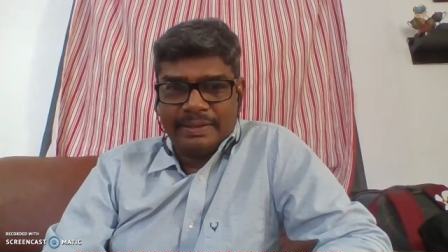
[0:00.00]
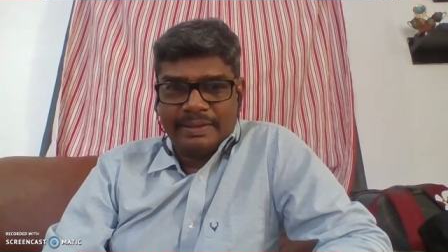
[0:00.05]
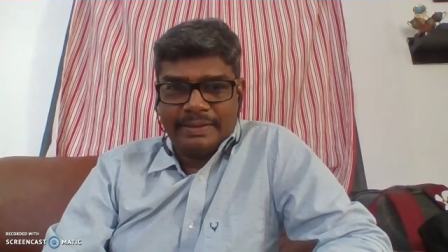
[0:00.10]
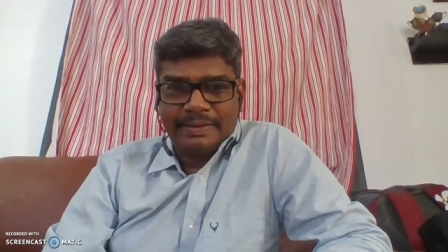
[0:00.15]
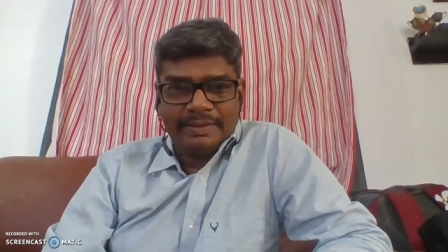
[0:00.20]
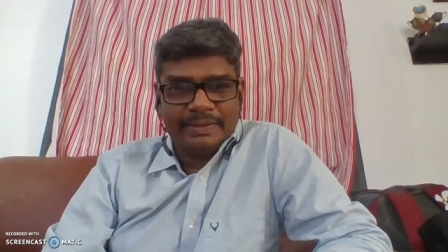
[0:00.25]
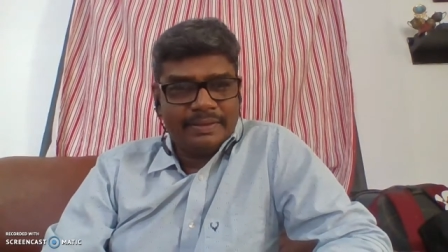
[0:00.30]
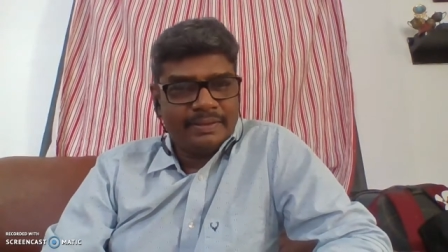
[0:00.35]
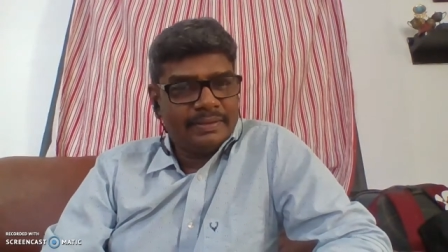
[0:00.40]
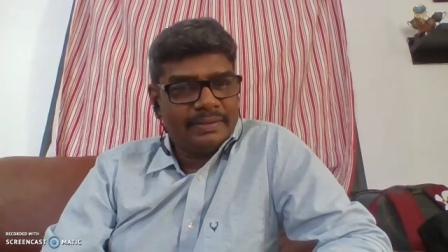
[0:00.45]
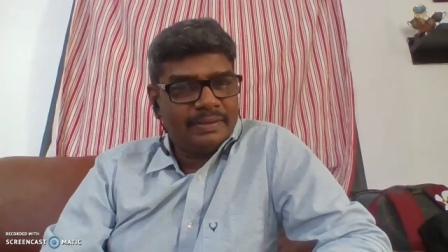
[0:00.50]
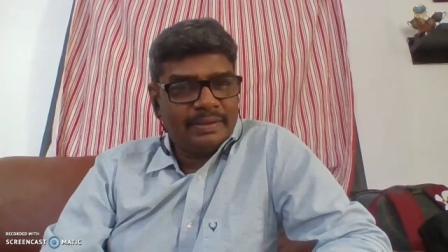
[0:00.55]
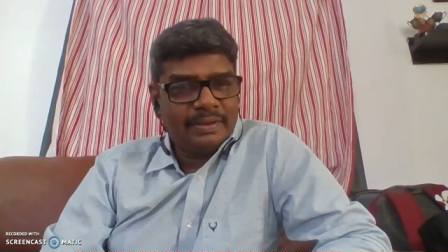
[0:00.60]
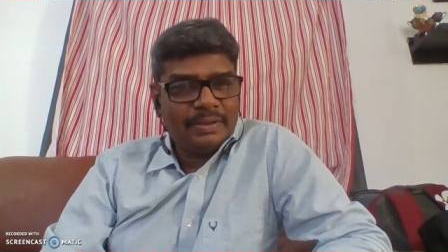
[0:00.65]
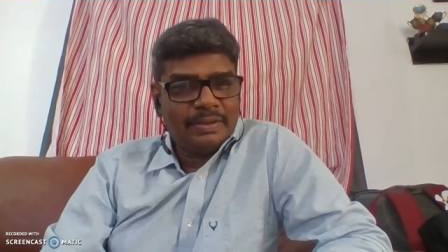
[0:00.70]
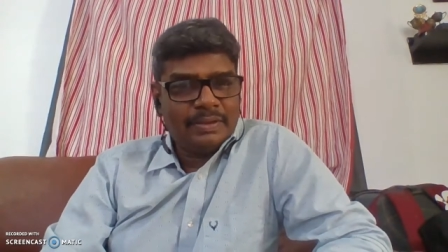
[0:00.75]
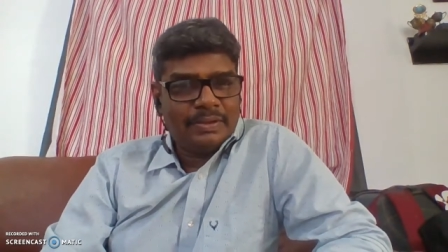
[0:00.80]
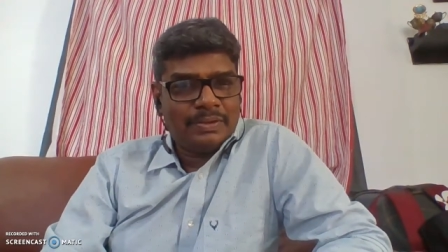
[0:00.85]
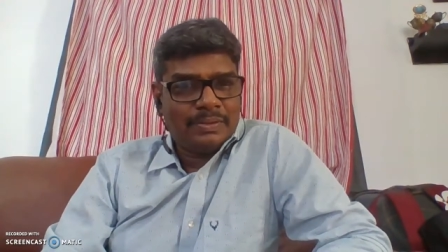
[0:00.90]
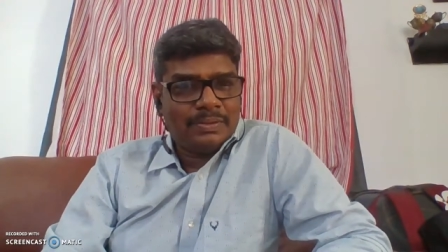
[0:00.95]
say
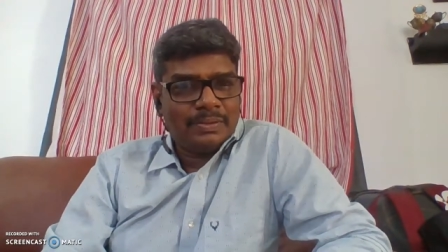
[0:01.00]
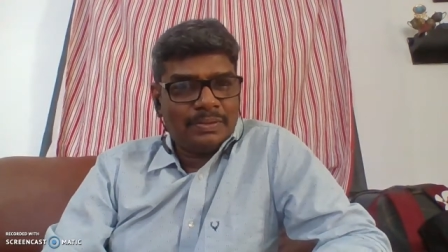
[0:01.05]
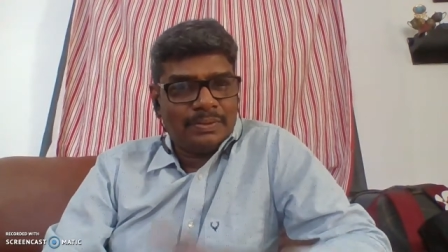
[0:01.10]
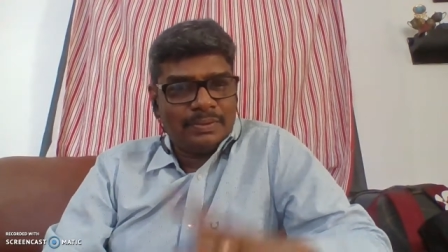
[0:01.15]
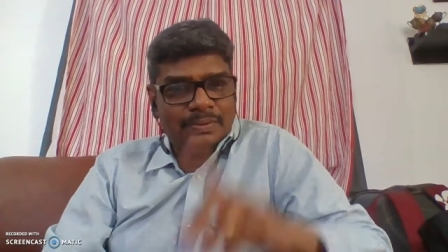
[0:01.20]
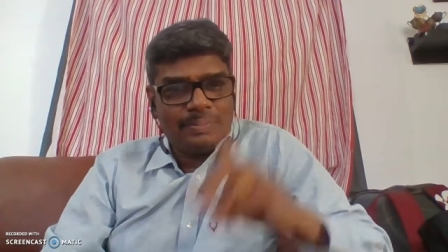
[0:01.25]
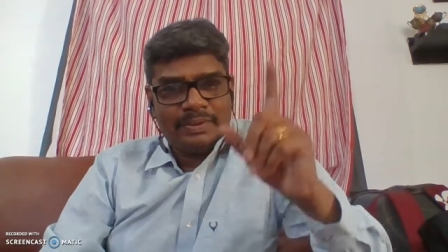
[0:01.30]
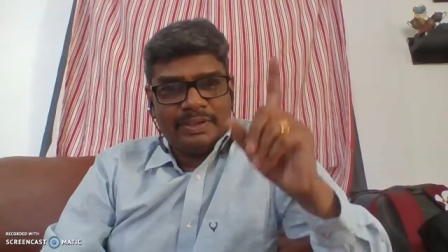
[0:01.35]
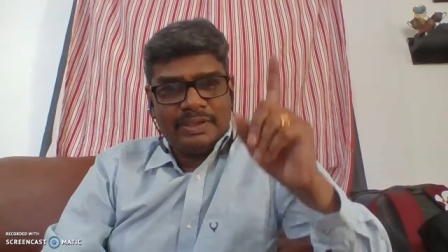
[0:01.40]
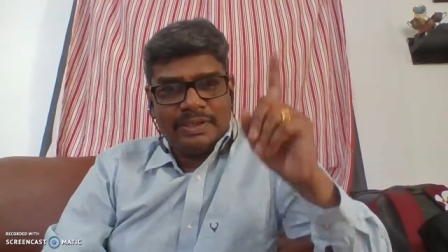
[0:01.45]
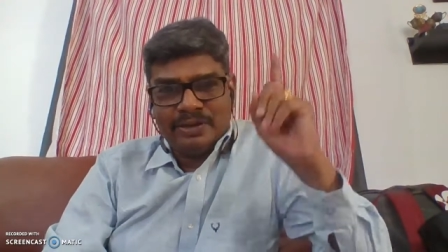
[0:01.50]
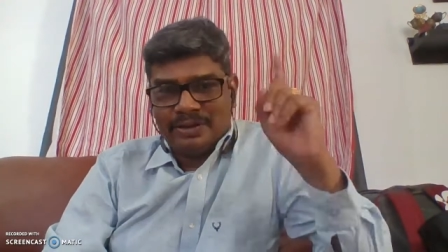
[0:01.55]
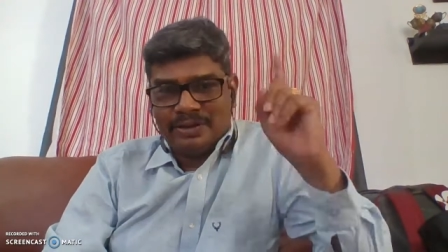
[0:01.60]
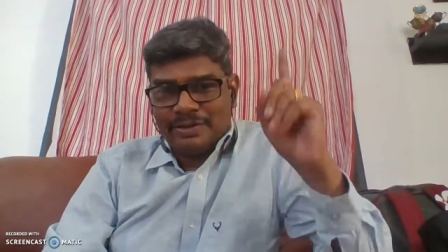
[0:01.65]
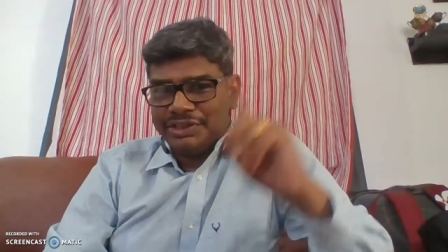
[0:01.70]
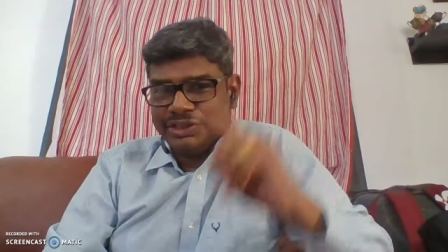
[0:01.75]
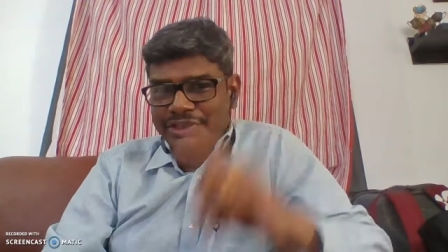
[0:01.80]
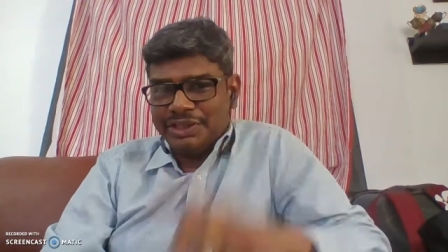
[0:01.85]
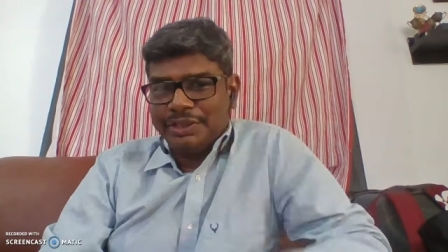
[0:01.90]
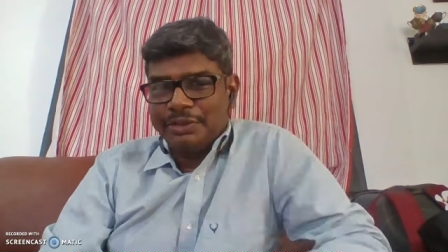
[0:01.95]
he
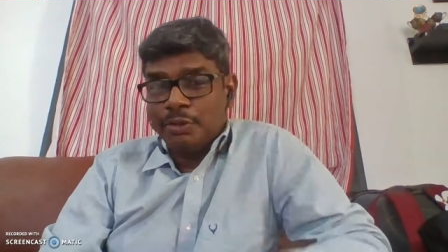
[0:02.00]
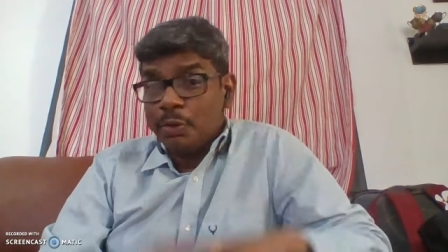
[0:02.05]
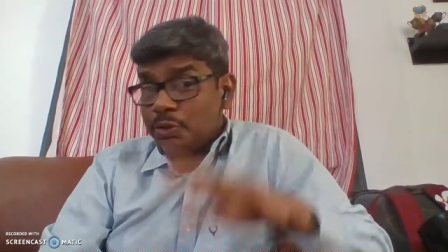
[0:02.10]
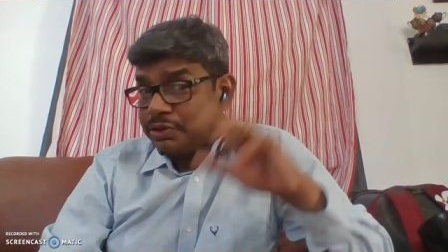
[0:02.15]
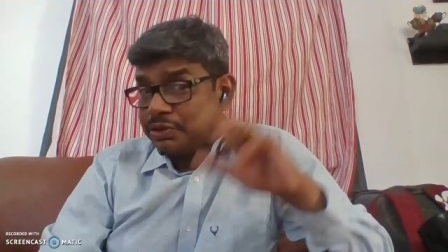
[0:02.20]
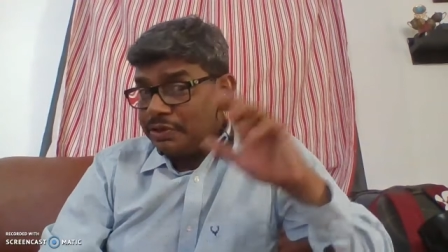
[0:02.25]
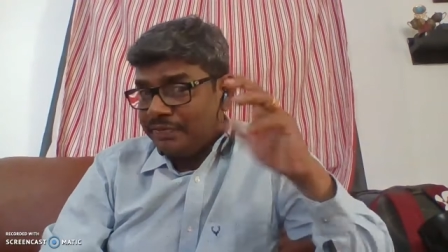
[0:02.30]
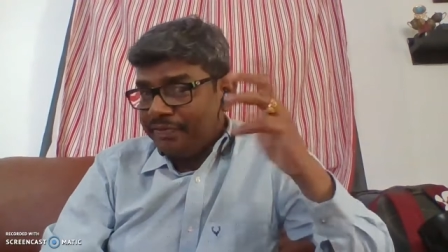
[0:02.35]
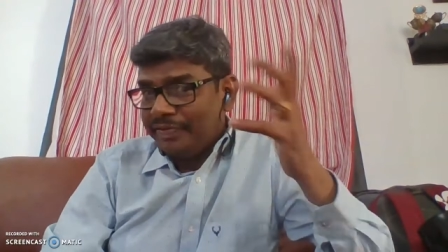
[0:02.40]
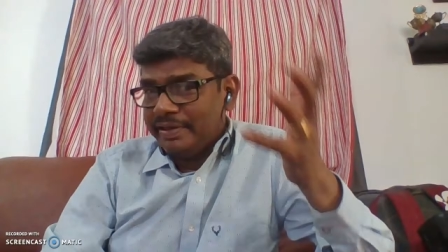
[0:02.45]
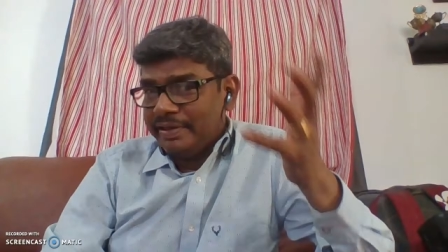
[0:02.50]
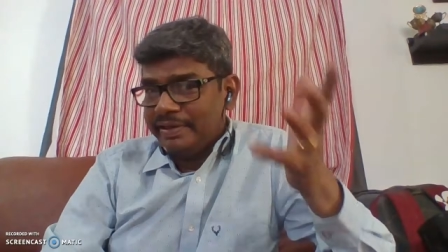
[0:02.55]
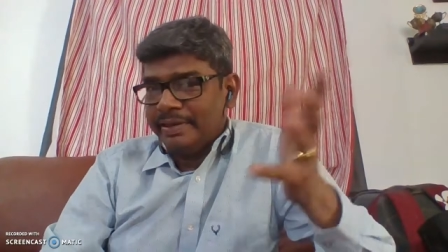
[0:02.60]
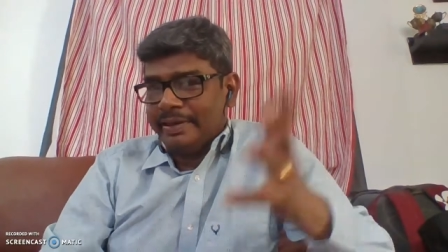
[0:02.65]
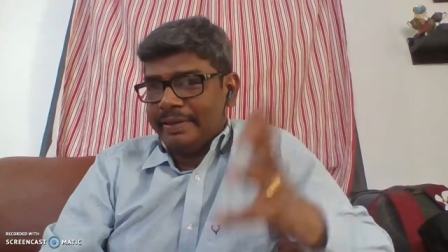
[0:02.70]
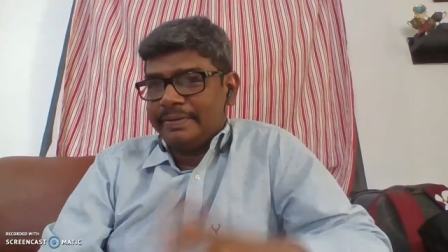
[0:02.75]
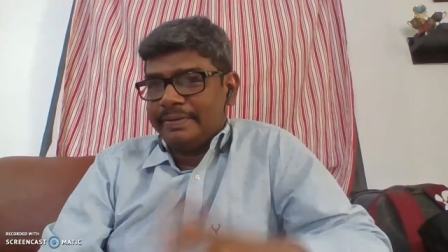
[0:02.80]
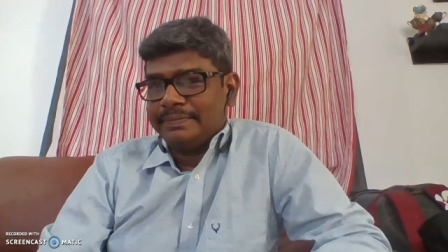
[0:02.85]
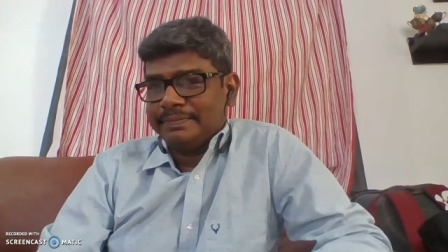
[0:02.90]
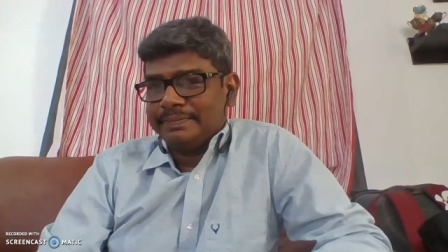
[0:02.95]
or she knows
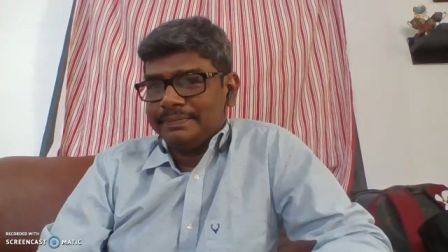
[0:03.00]
everything